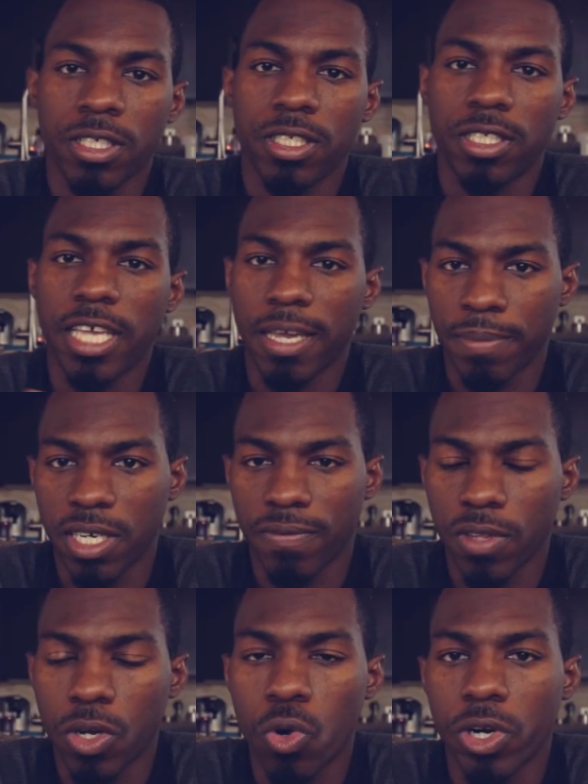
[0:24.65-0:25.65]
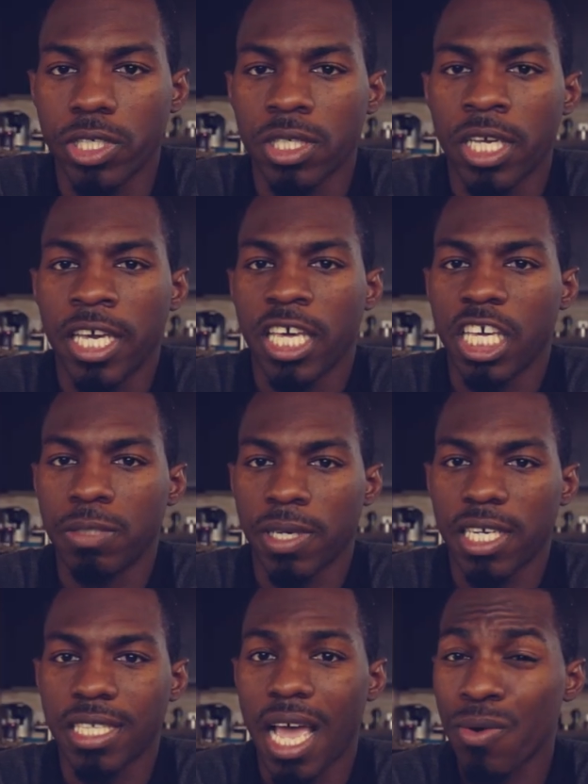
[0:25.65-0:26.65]
segment of the course is
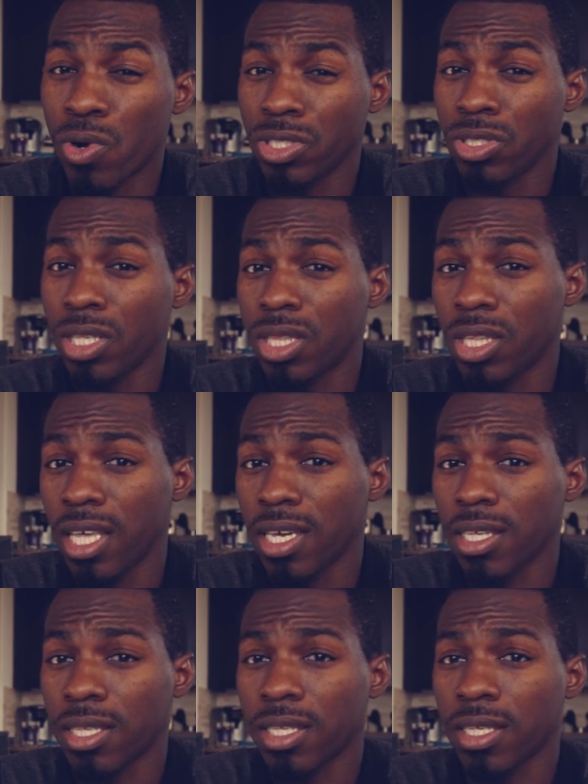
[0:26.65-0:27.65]
because I want you to think